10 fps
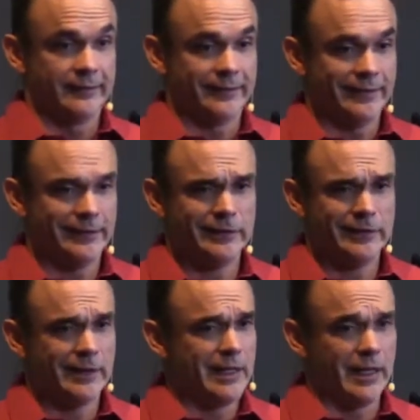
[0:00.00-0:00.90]

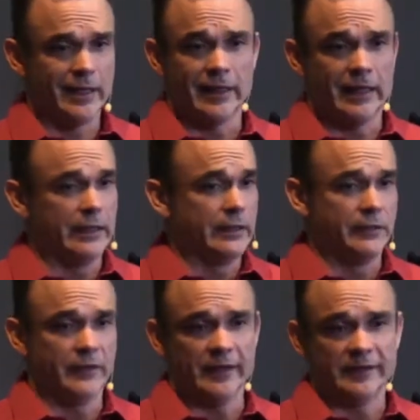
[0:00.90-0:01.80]
You're not going to
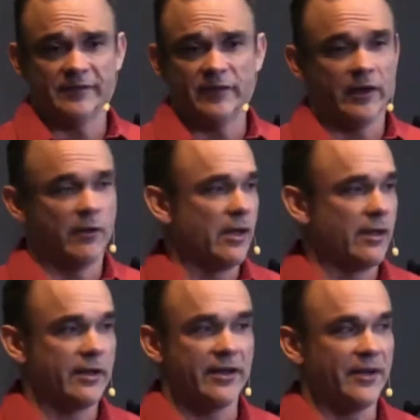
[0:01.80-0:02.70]
do this very well,
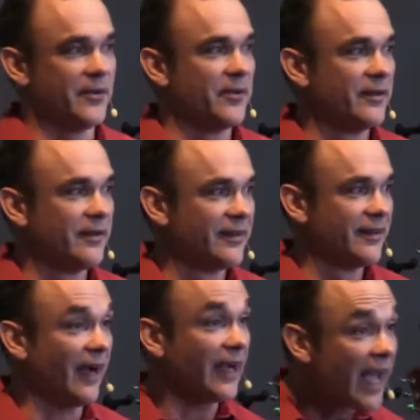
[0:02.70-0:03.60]
are you?
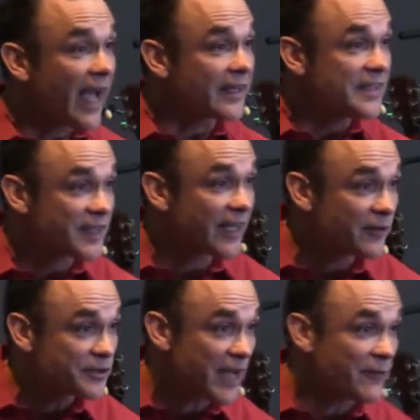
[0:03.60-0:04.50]
Again, he's
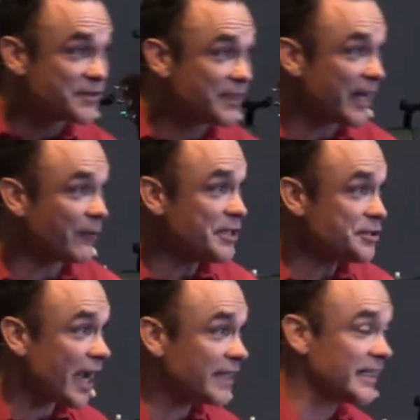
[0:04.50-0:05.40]
getting, David's getting
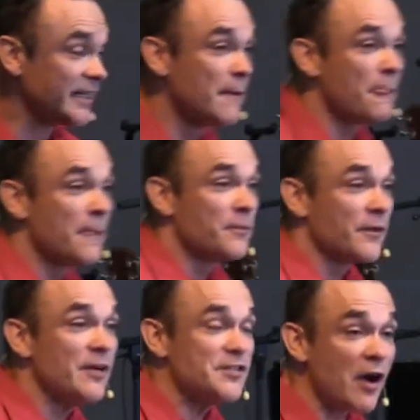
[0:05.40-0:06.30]
rejected.
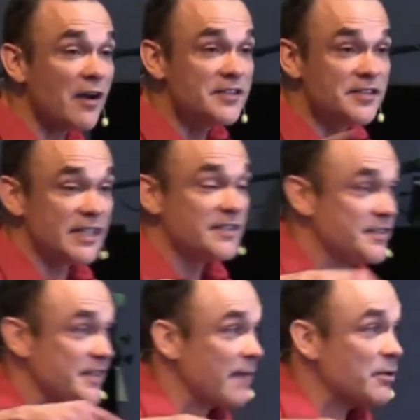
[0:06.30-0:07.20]
We saw in, in
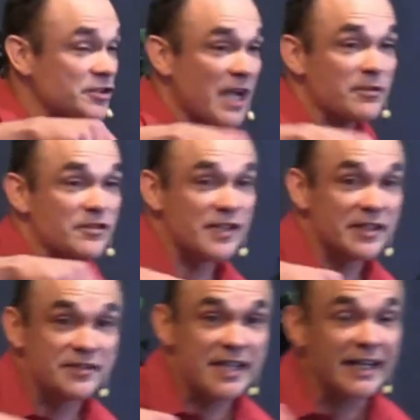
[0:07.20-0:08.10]
Samuel chapter
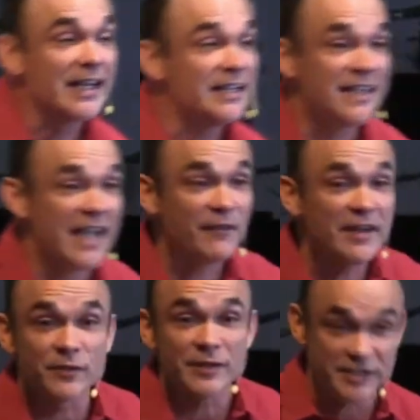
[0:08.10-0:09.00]
16, David
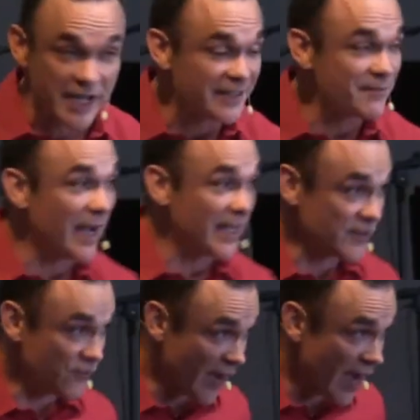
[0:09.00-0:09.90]
is rejected by his
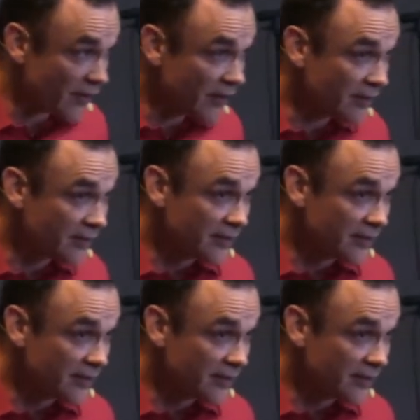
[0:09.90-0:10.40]
father.